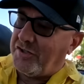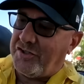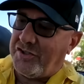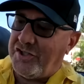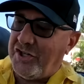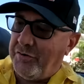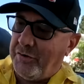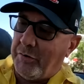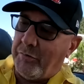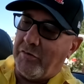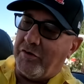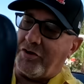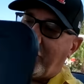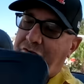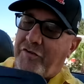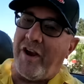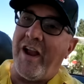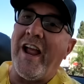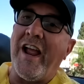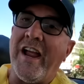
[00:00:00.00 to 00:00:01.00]
steering wheel
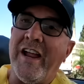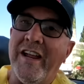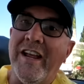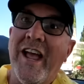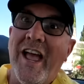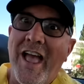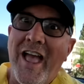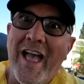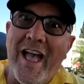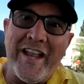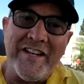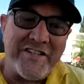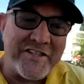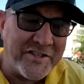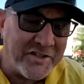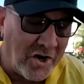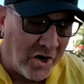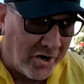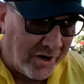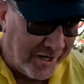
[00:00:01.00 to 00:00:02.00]
tray and
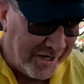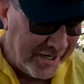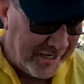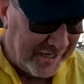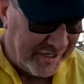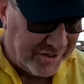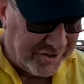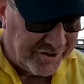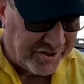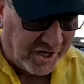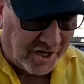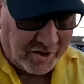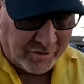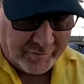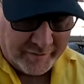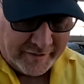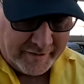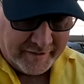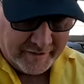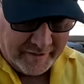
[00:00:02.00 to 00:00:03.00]
start eating, shall
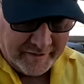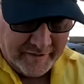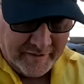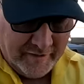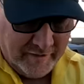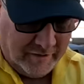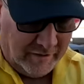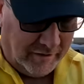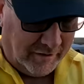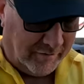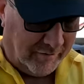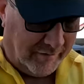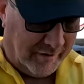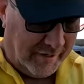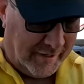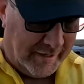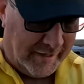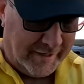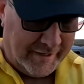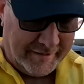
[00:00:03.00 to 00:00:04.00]
we? All
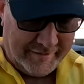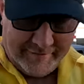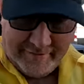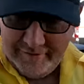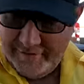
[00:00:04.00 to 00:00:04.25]
right,